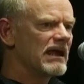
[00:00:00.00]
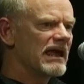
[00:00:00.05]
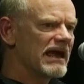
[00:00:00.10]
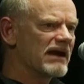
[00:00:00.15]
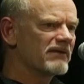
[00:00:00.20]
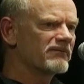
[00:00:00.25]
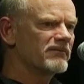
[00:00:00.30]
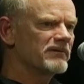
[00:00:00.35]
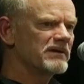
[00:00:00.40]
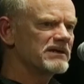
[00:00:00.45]

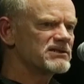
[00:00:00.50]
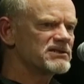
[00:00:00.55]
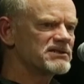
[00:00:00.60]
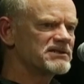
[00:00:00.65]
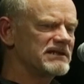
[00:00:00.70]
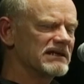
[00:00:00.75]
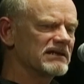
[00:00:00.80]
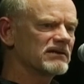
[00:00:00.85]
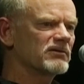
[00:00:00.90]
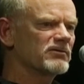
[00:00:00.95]
Every
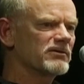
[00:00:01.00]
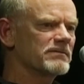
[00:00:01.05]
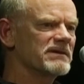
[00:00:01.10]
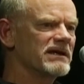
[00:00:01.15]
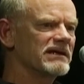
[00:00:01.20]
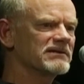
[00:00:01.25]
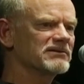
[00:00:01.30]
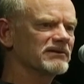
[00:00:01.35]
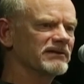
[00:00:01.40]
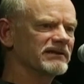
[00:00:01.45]

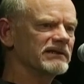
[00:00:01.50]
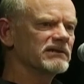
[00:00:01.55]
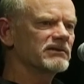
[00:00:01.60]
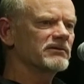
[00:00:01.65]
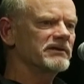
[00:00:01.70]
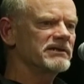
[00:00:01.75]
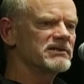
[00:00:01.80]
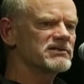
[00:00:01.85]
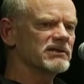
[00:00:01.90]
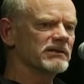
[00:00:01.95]
incremental
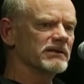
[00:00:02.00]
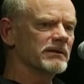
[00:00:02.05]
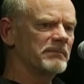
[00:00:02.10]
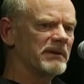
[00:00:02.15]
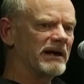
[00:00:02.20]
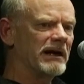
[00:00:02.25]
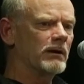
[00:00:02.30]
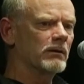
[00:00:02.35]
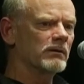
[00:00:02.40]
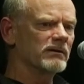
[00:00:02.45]
increase in the
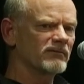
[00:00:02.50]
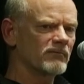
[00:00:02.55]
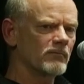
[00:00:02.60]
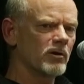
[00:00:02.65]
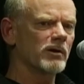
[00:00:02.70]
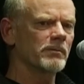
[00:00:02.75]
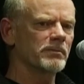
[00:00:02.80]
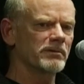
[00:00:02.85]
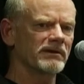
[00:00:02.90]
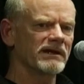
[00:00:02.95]
power of
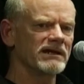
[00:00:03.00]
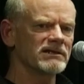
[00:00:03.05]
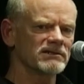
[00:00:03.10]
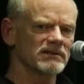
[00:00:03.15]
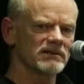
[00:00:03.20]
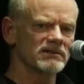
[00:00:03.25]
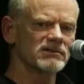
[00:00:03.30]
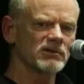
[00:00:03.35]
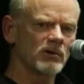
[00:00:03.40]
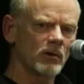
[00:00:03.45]

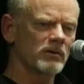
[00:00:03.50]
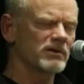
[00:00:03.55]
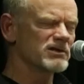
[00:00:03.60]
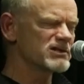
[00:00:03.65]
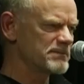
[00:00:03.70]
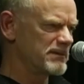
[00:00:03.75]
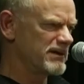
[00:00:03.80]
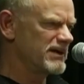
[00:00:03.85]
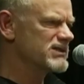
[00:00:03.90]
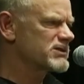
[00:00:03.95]
corporations
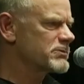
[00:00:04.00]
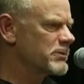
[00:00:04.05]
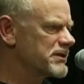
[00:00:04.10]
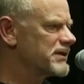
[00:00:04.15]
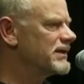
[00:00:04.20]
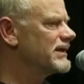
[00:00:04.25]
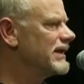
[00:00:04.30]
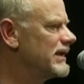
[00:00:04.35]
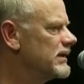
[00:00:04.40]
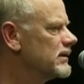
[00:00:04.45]
corresponds with
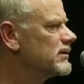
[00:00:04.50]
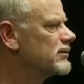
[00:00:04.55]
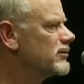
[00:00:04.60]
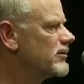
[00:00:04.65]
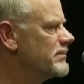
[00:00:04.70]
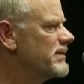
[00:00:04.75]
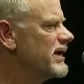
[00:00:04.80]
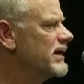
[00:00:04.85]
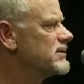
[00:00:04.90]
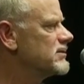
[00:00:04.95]
an
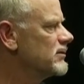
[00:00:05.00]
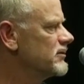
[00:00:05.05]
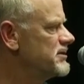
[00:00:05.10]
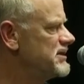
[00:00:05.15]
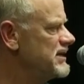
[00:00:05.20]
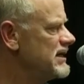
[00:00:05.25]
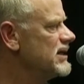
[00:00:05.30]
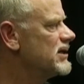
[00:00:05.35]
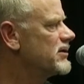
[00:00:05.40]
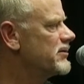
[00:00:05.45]
incremental
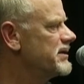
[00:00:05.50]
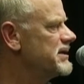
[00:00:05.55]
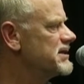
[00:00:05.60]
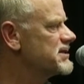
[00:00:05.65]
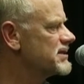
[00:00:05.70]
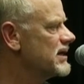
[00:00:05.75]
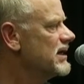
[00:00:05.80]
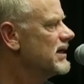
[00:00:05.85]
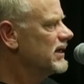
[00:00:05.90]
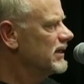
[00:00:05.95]
decrease